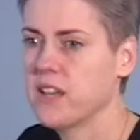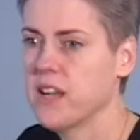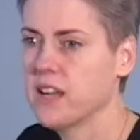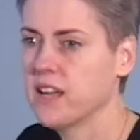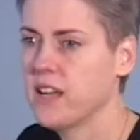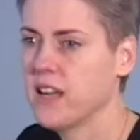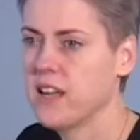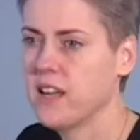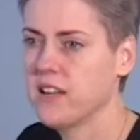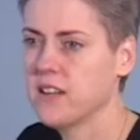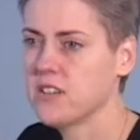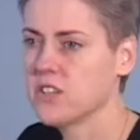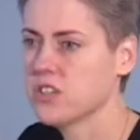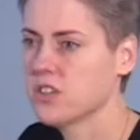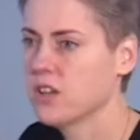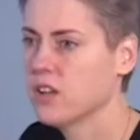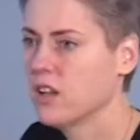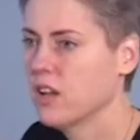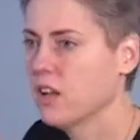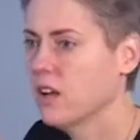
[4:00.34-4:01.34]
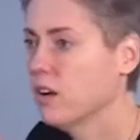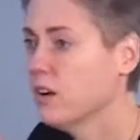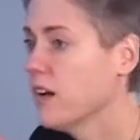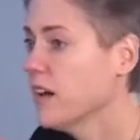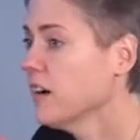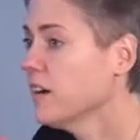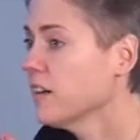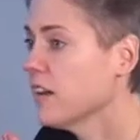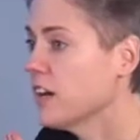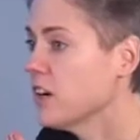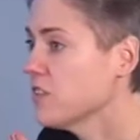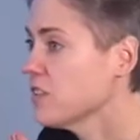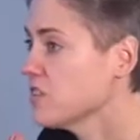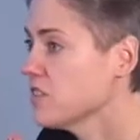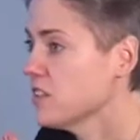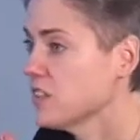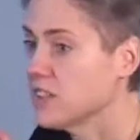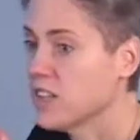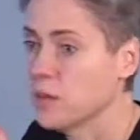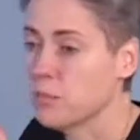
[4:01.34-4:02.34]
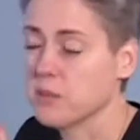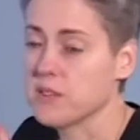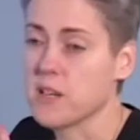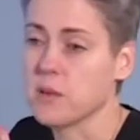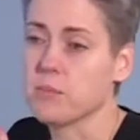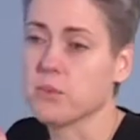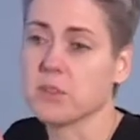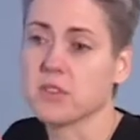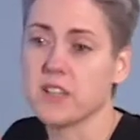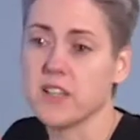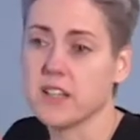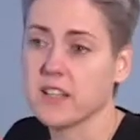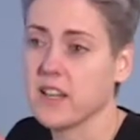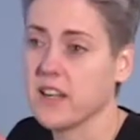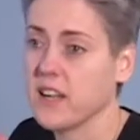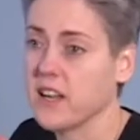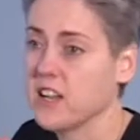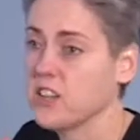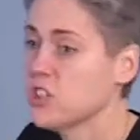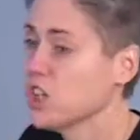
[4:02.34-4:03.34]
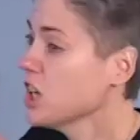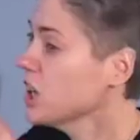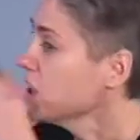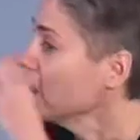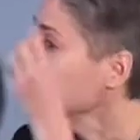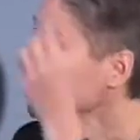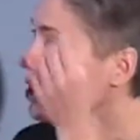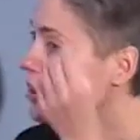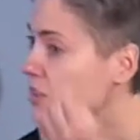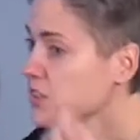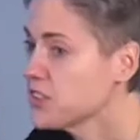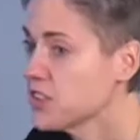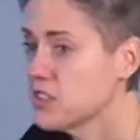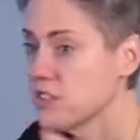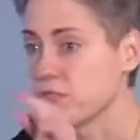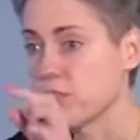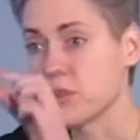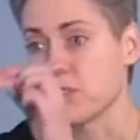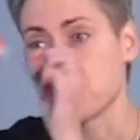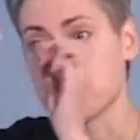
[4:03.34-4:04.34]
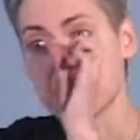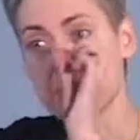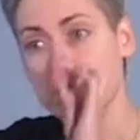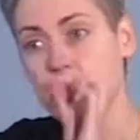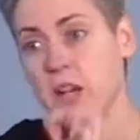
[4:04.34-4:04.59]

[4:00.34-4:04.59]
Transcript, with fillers: in that cage? Oh, I don't know. There's nothing keeping that bird in that cage. You don't see the forces and